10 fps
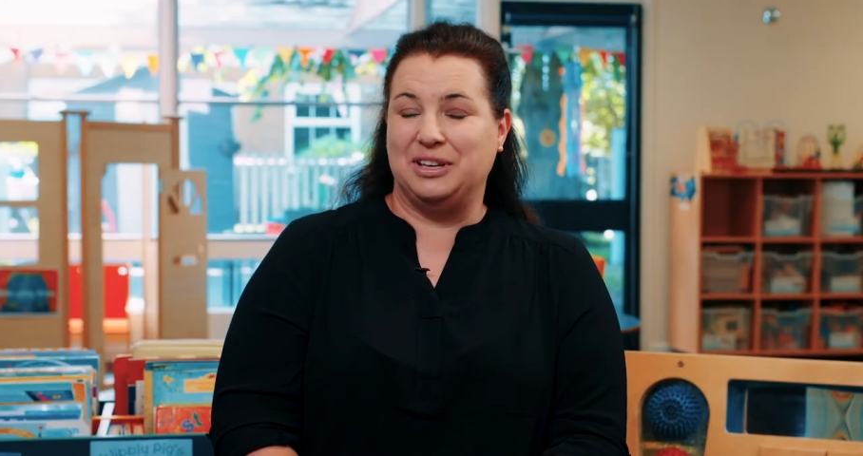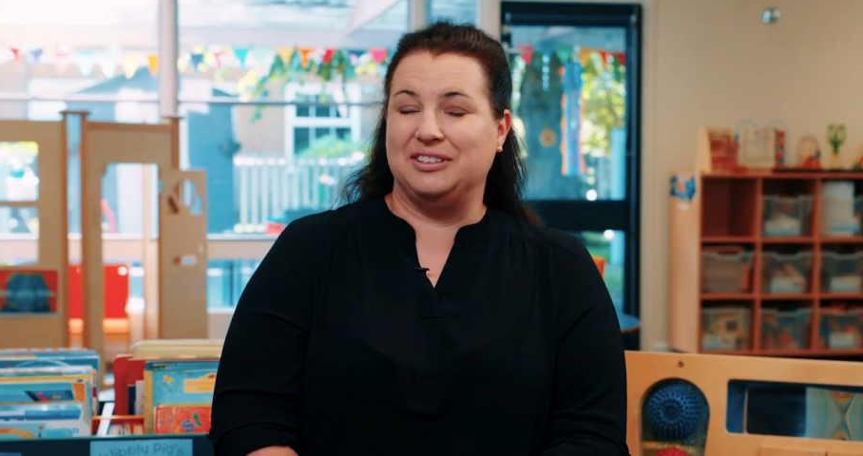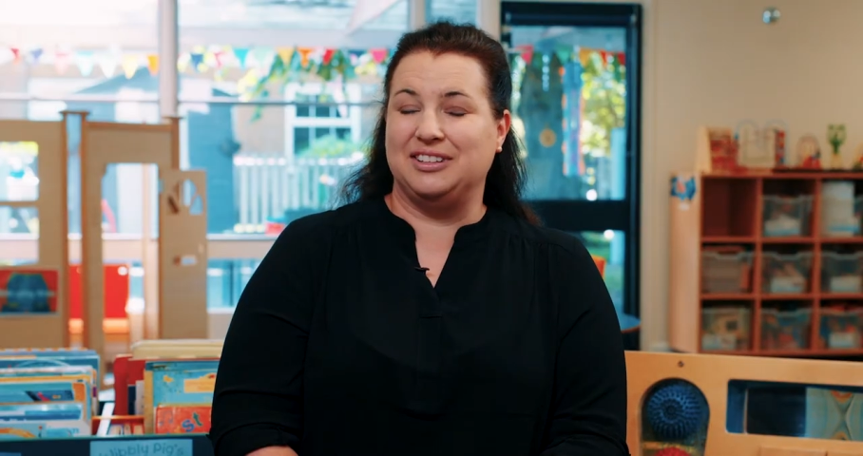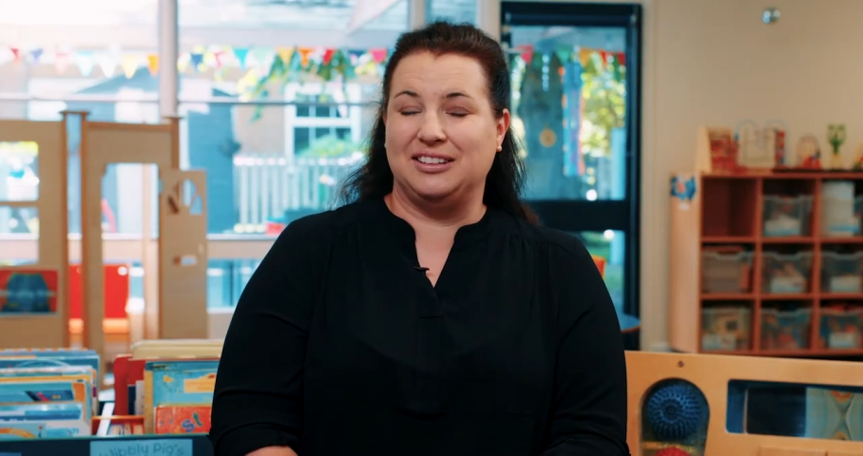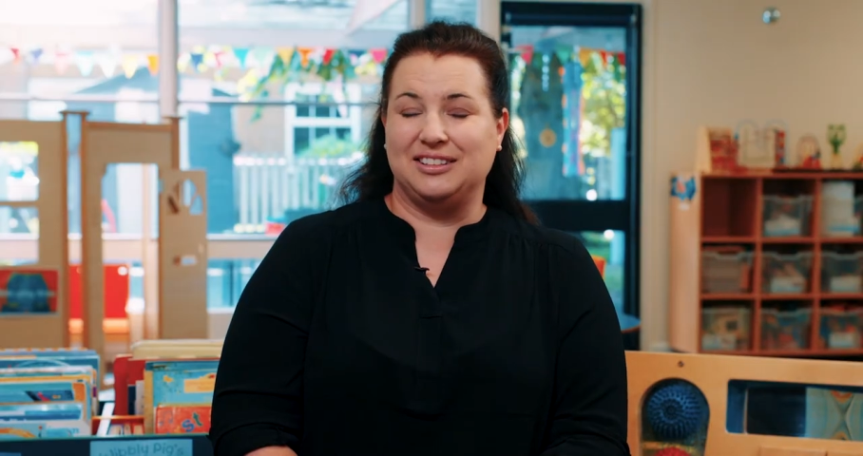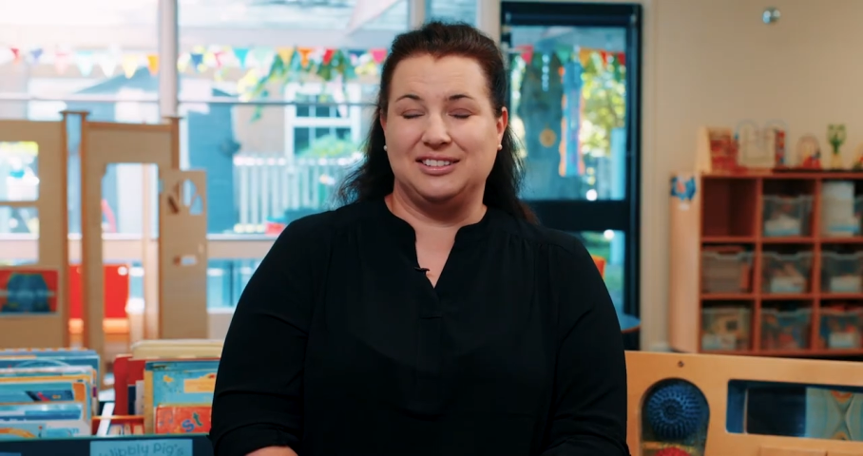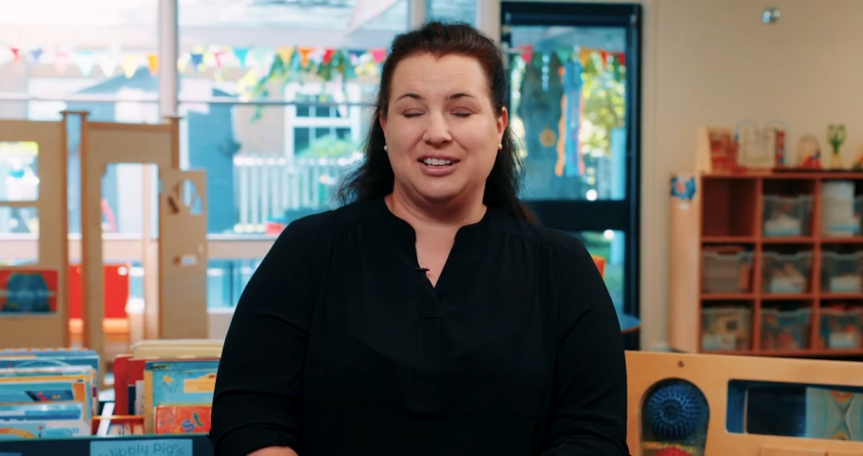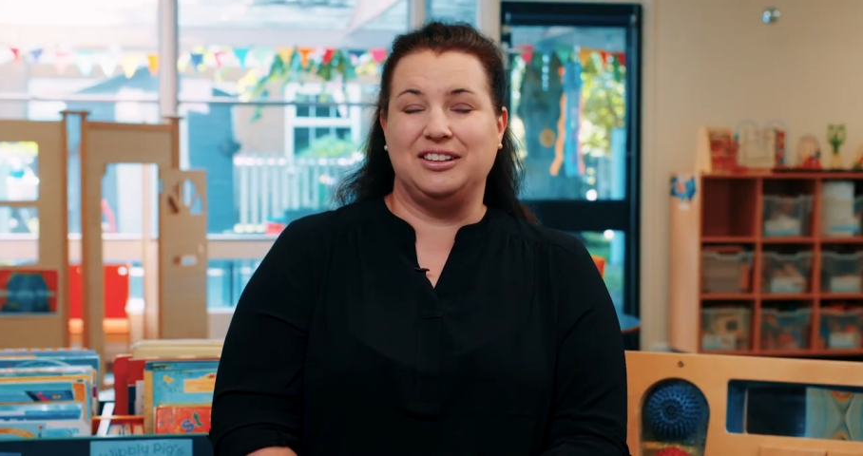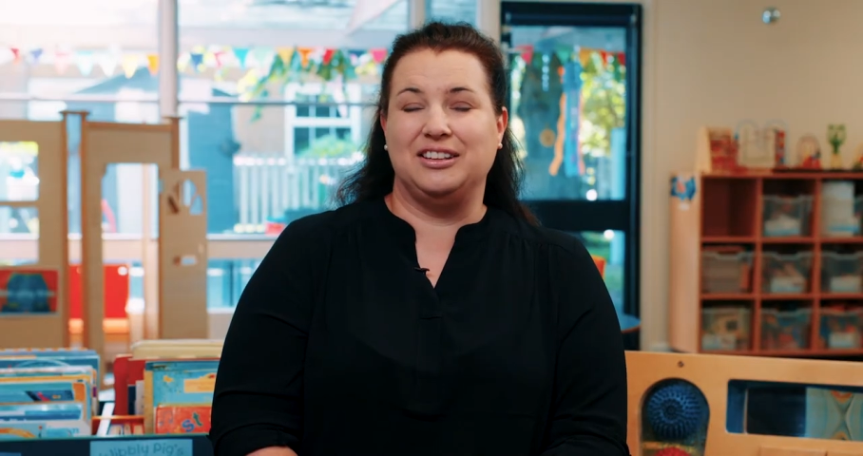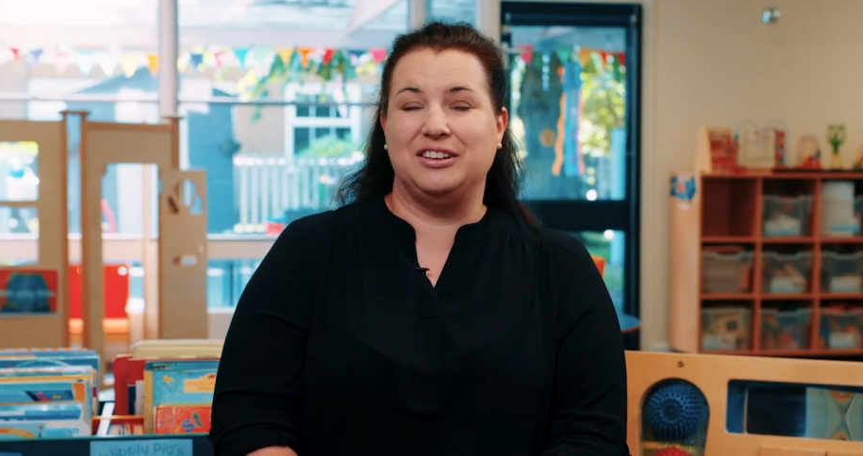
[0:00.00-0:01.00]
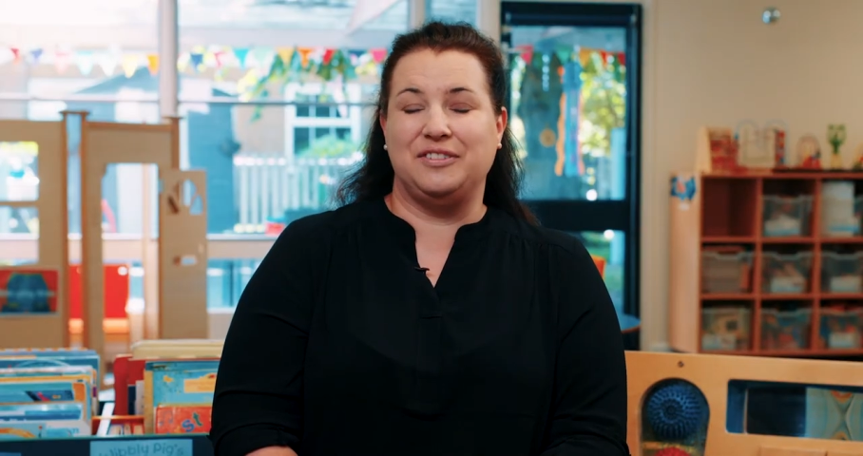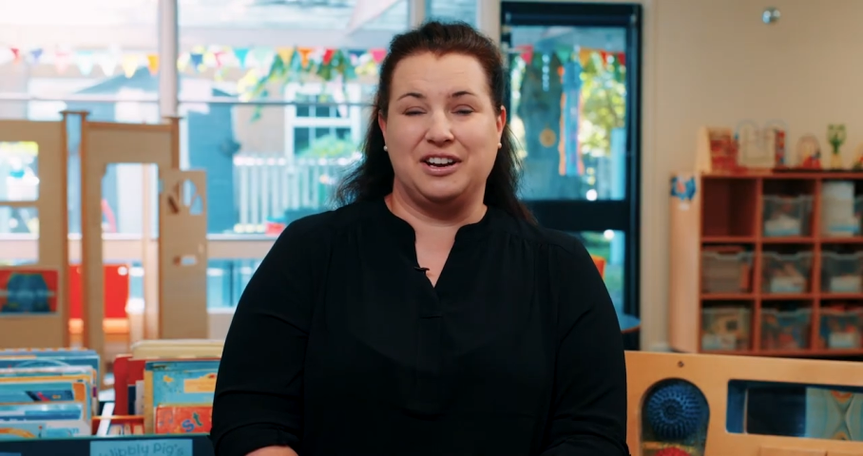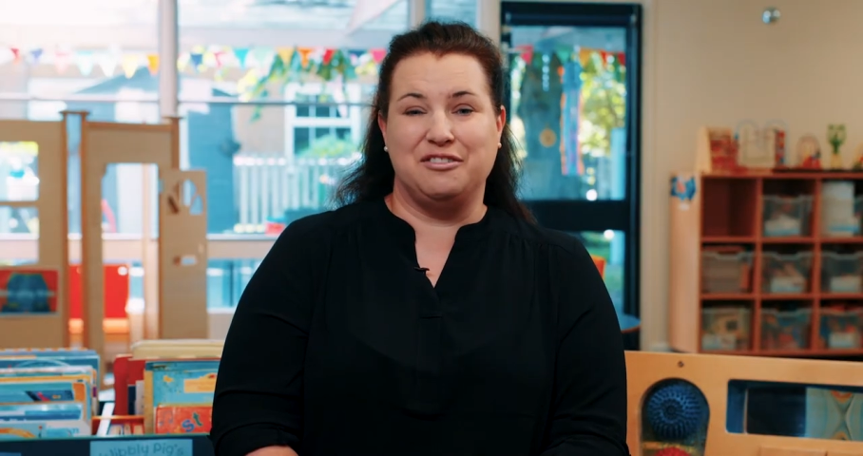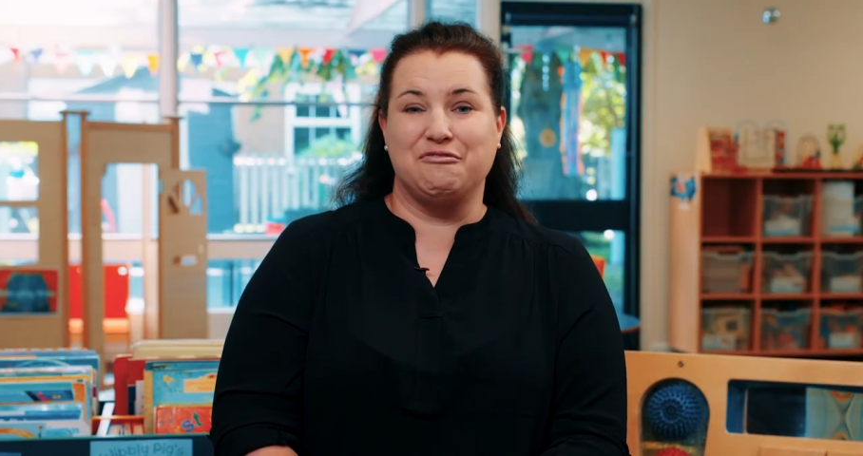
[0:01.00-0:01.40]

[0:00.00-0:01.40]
because that's a sign that they've had a